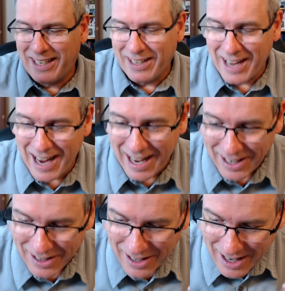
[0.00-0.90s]
and
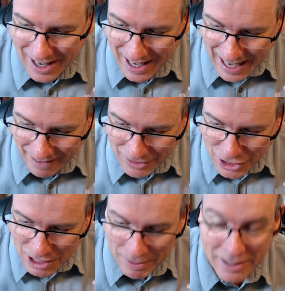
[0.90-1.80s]
have to
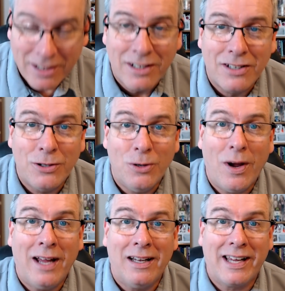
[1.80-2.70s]
ship it to a
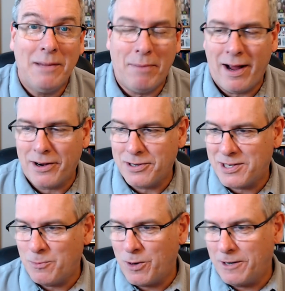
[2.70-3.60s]
lucky buyer
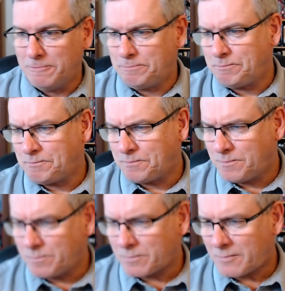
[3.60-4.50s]
somewhere
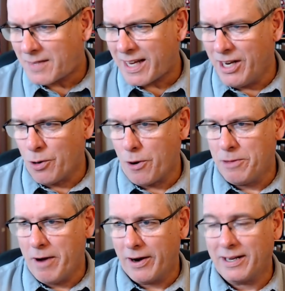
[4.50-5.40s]
in North
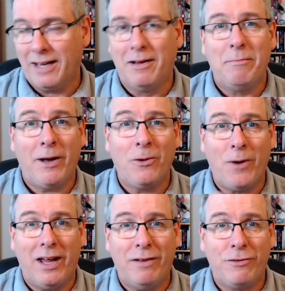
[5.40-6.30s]
America. By the
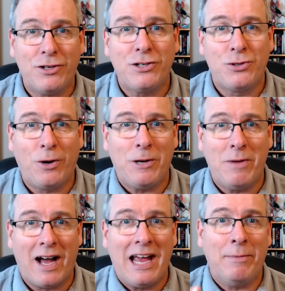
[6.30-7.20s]
way, if you're just joining me,
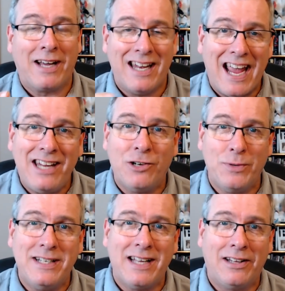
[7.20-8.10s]
I am a Canadian
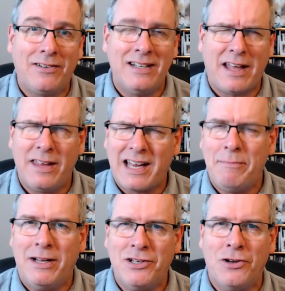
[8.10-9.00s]
reseller, as I think I
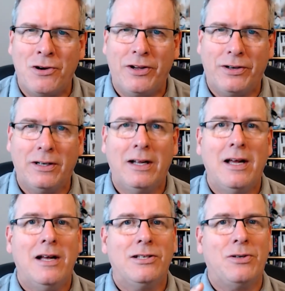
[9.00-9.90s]
mentioned earlier.
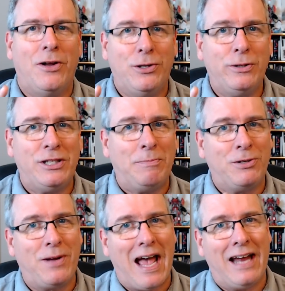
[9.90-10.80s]
So I do ship to
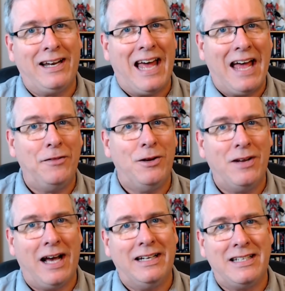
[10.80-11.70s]
Canada and the
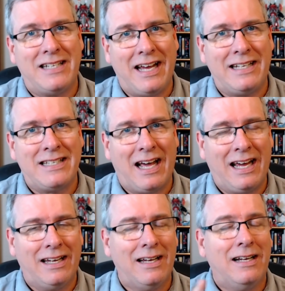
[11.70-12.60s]
United States. I
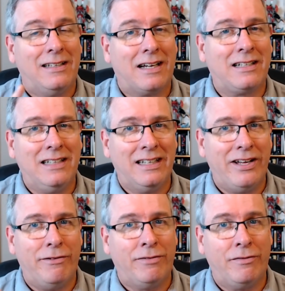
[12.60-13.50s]
luckily
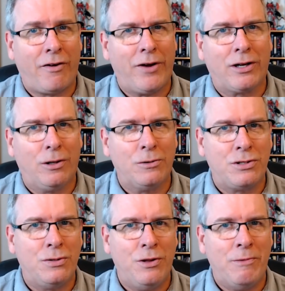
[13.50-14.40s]
live very close to
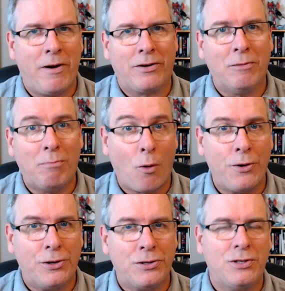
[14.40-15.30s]
the American
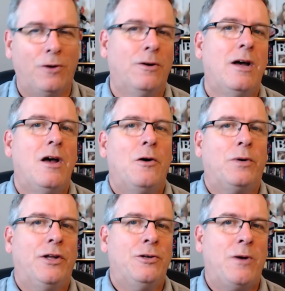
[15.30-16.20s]
border. So when I
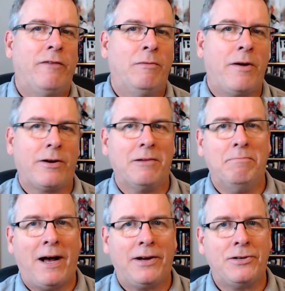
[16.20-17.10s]
do have American
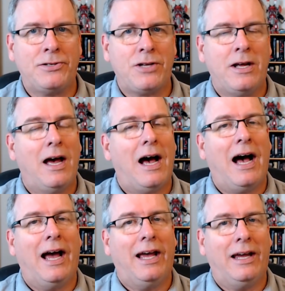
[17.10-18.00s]
buyers,
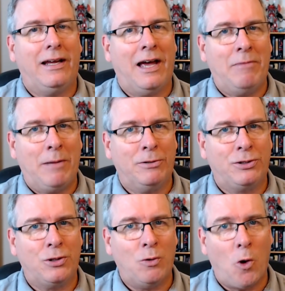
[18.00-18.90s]
I am able to go over the